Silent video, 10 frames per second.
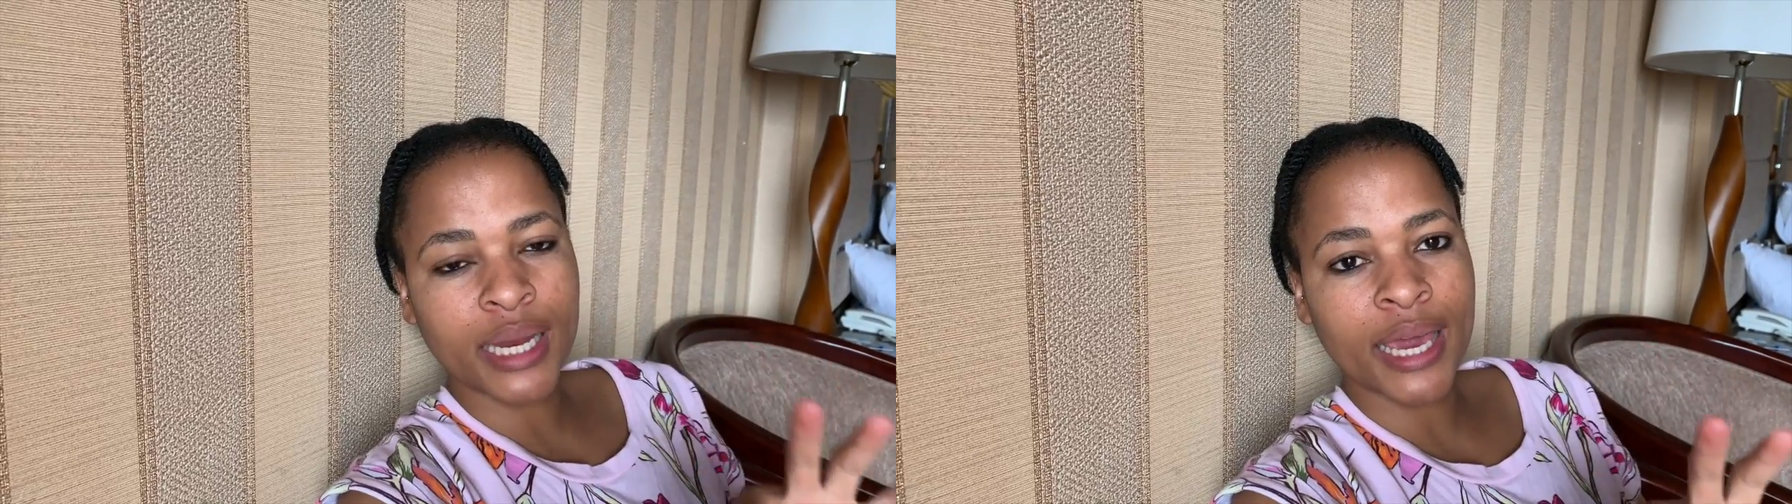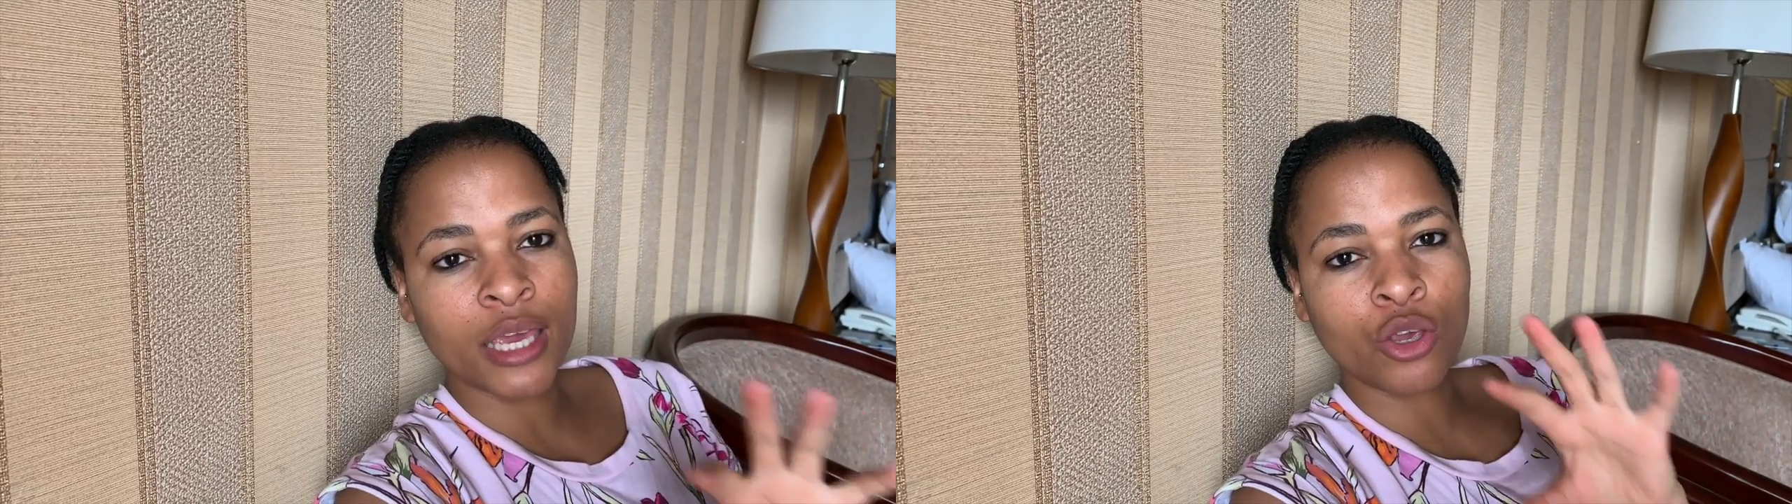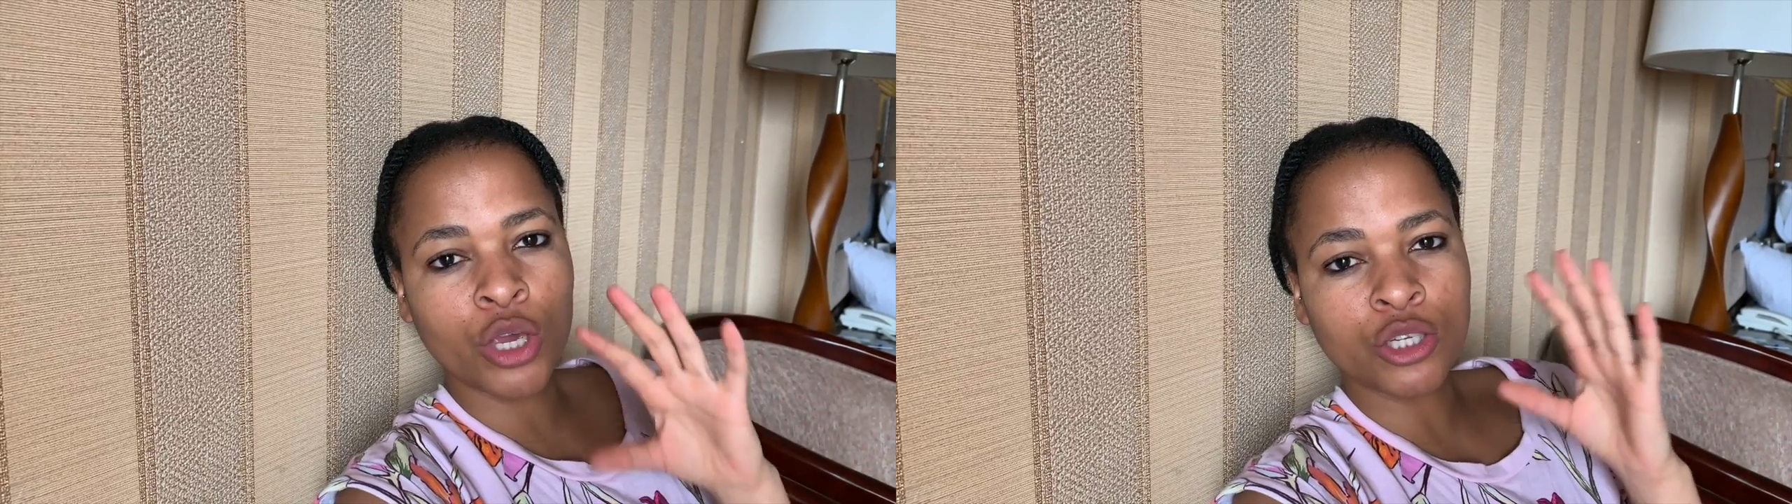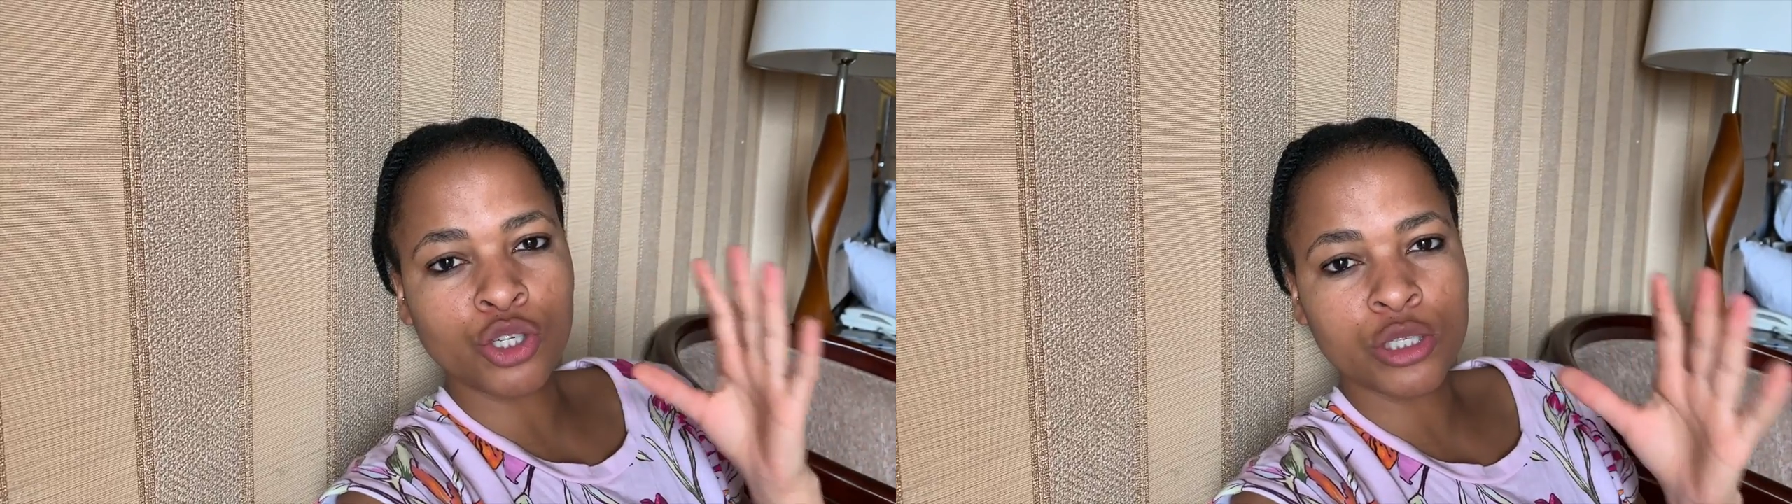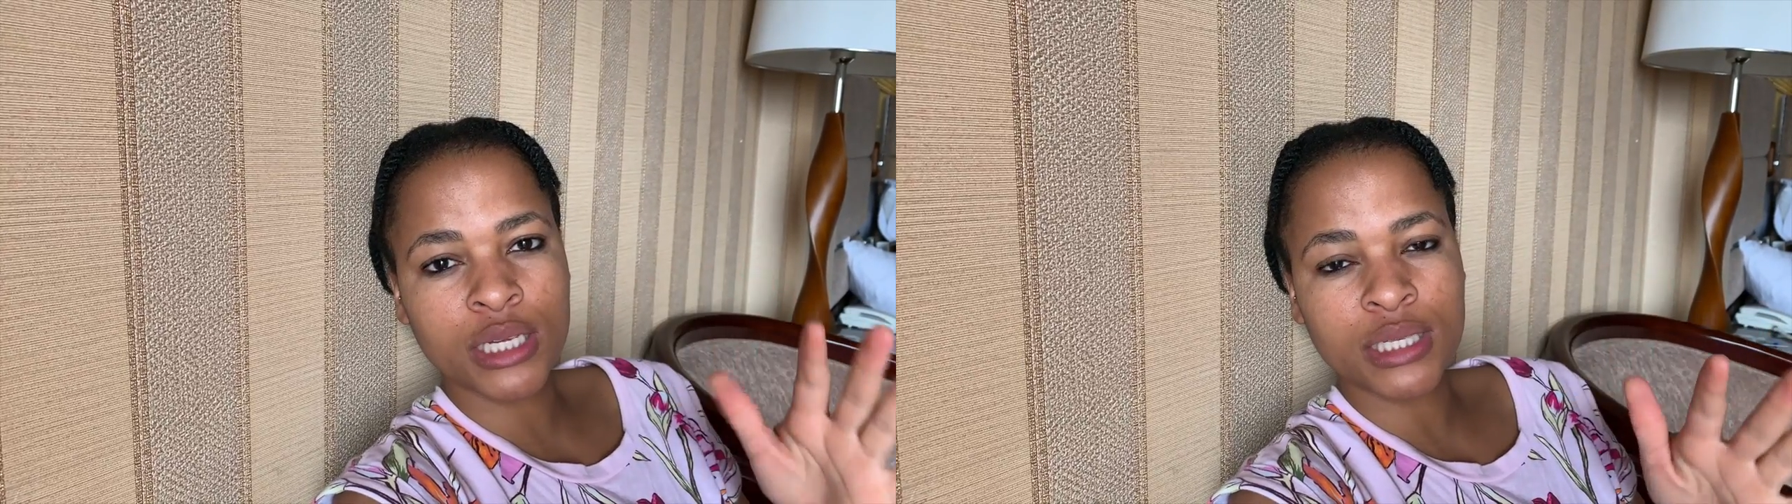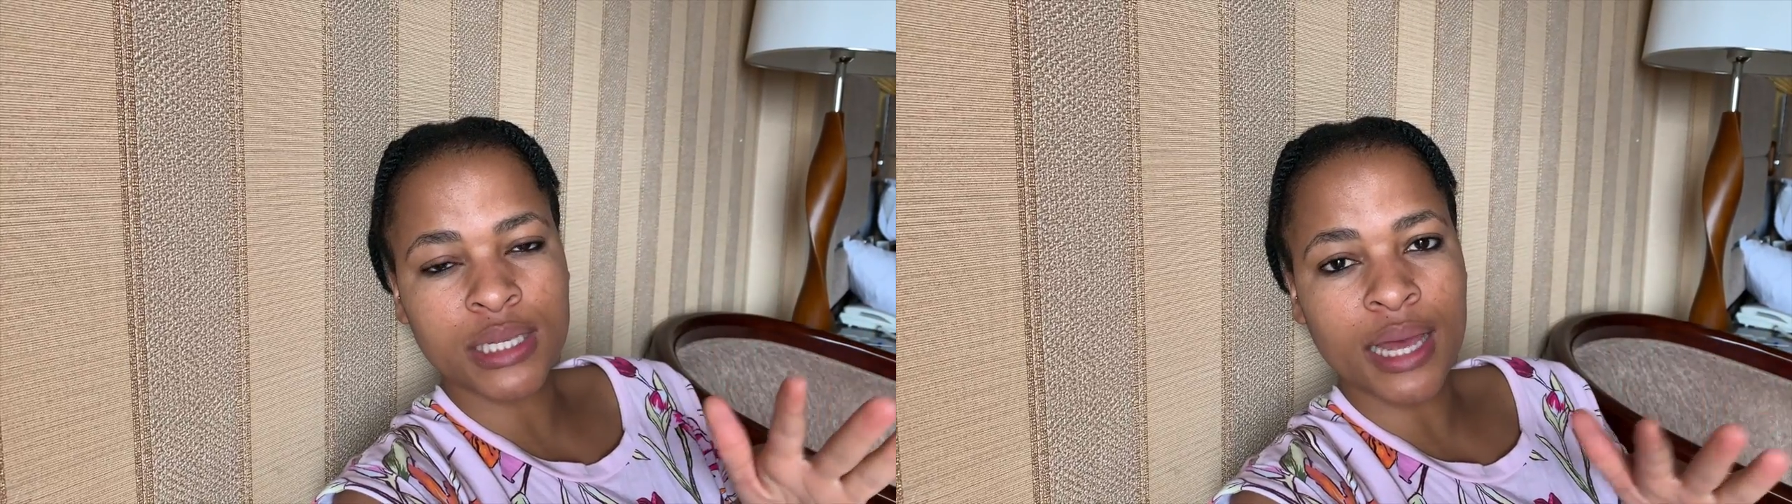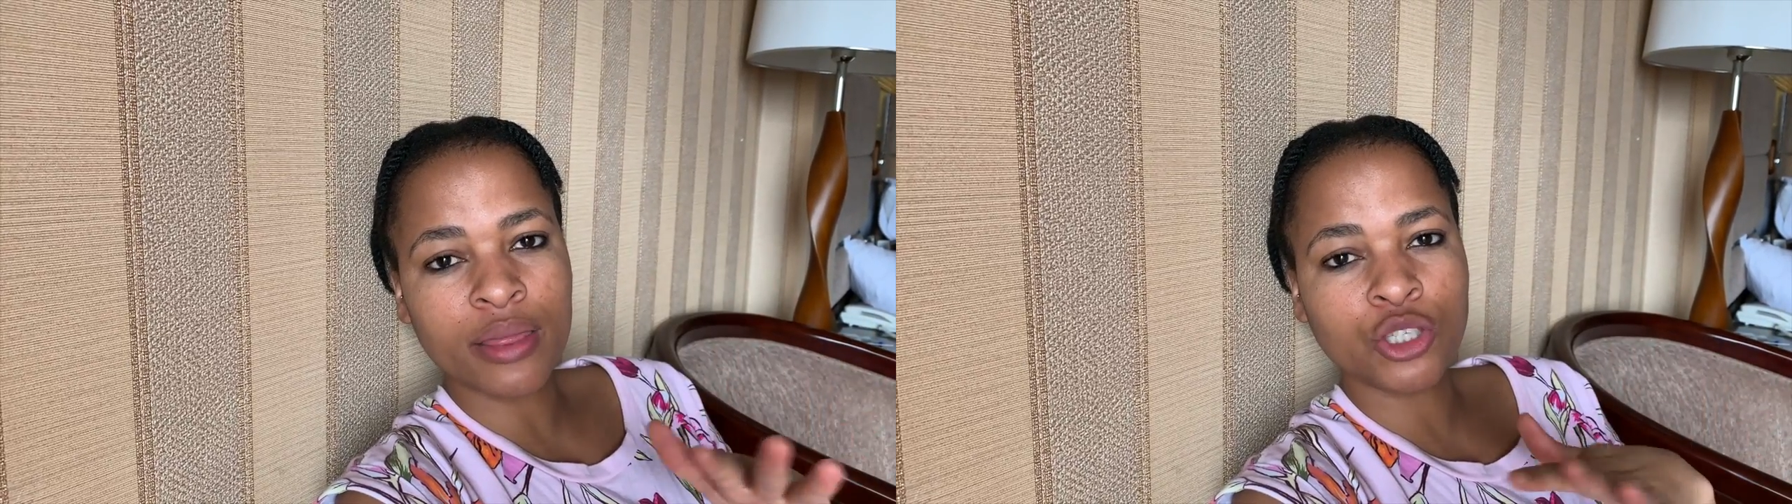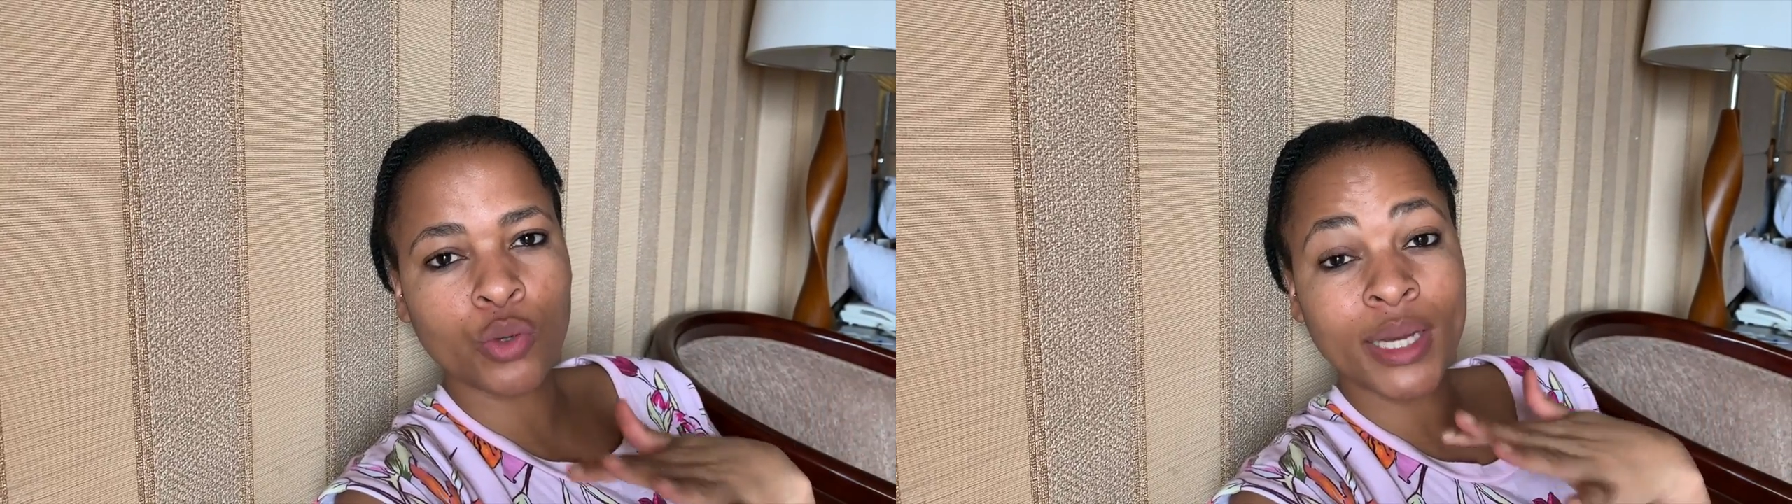Like, you can choose a design
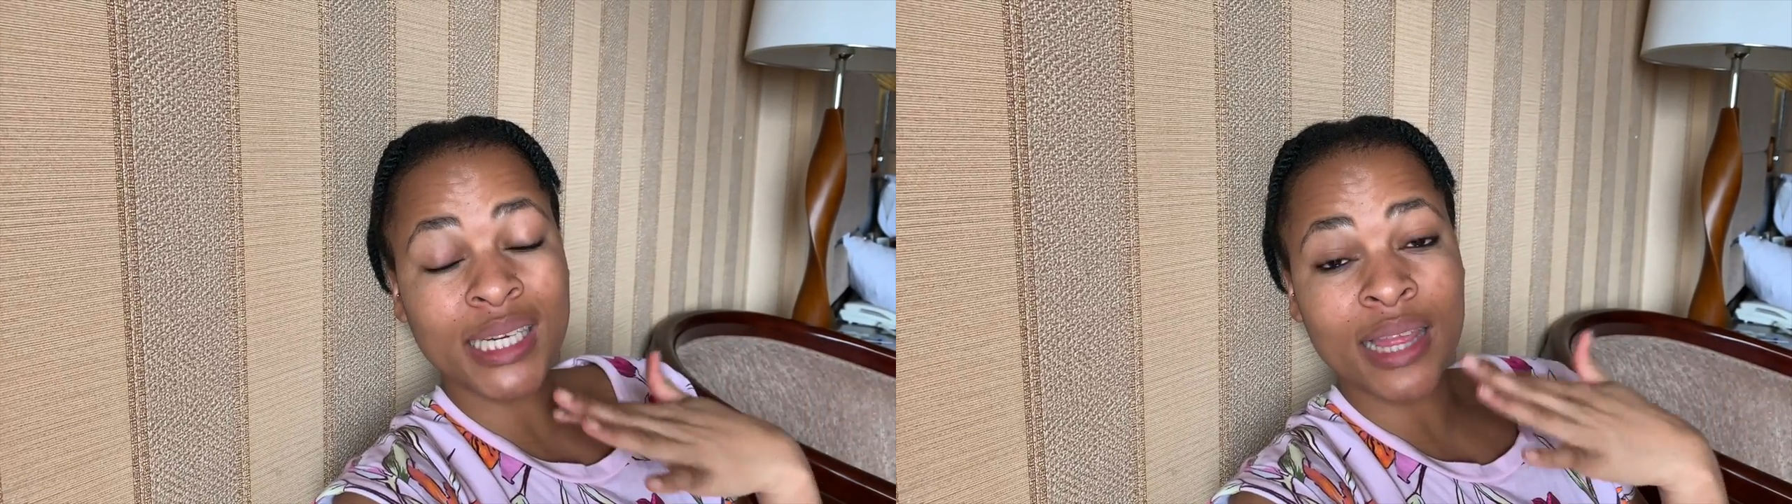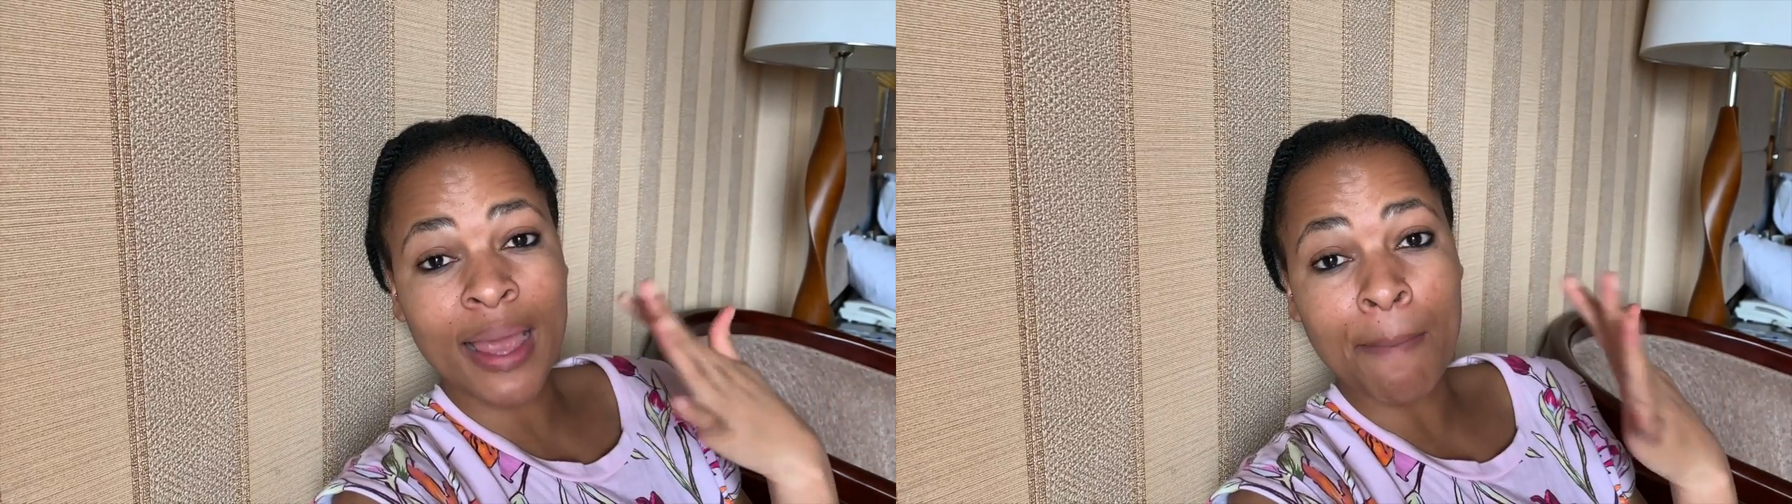that you want and they